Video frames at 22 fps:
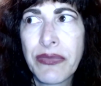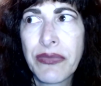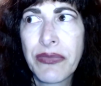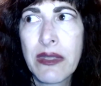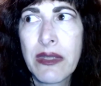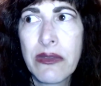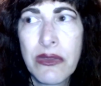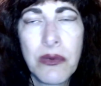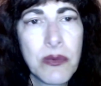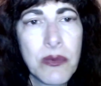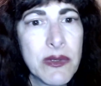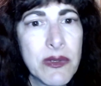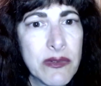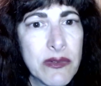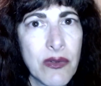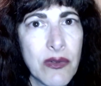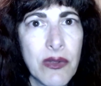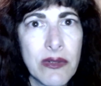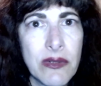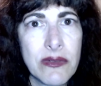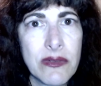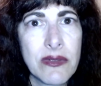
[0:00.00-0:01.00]

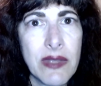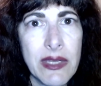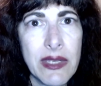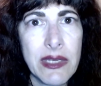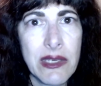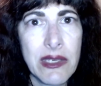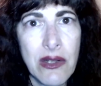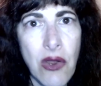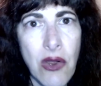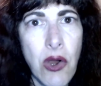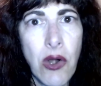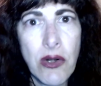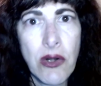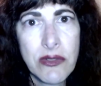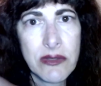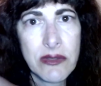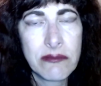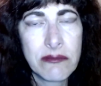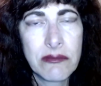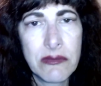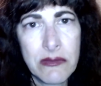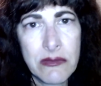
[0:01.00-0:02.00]
results, like in our
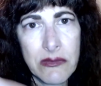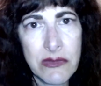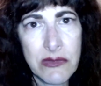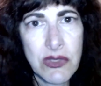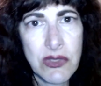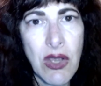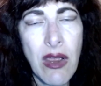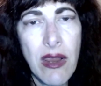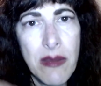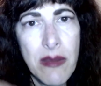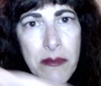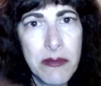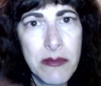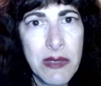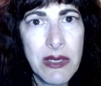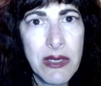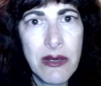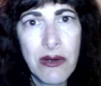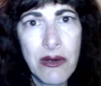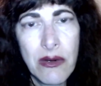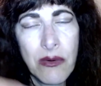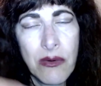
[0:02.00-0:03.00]
time
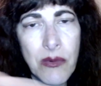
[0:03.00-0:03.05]
here.